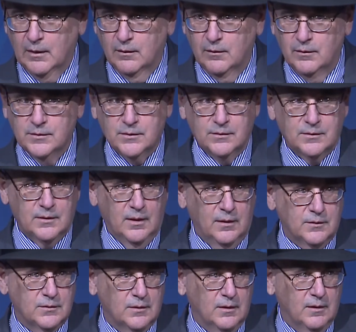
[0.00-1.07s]
there's a
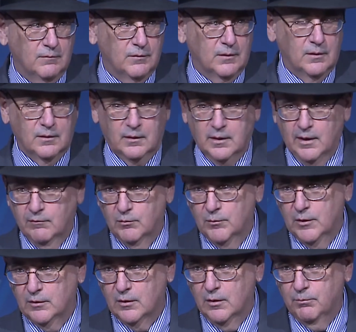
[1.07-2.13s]
sense of the
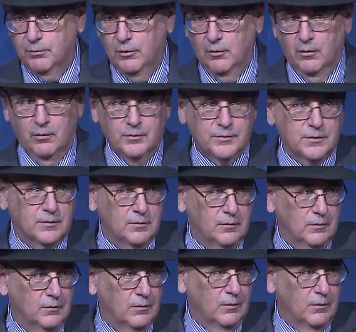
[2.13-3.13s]
government opposed to